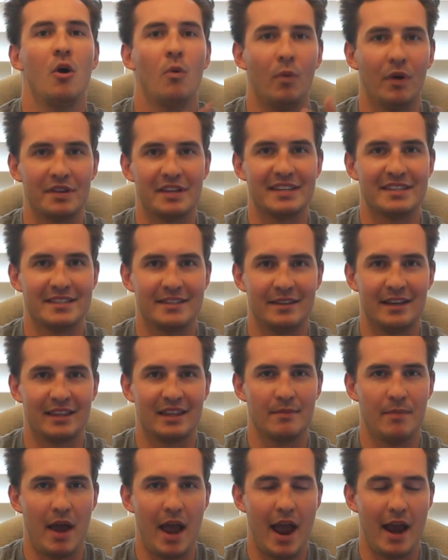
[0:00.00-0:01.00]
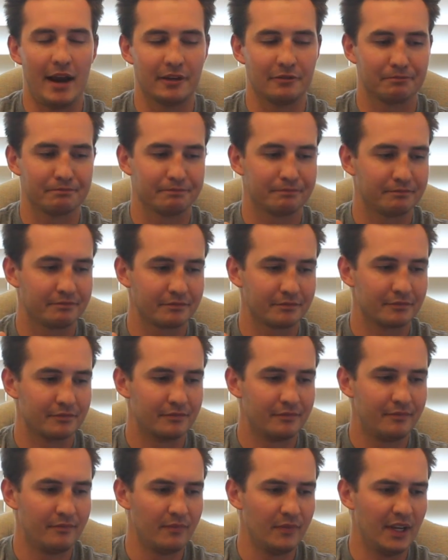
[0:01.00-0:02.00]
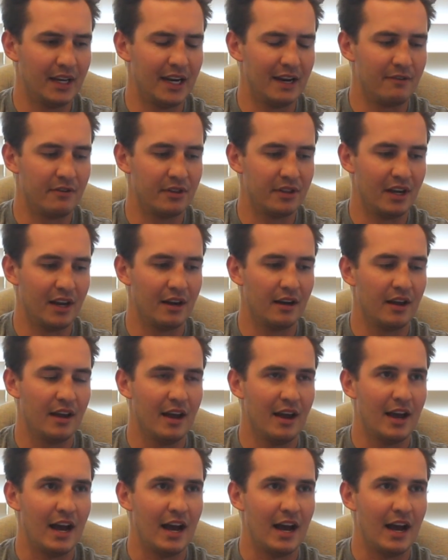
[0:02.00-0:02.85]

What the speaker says: once it's in like the bag and everything.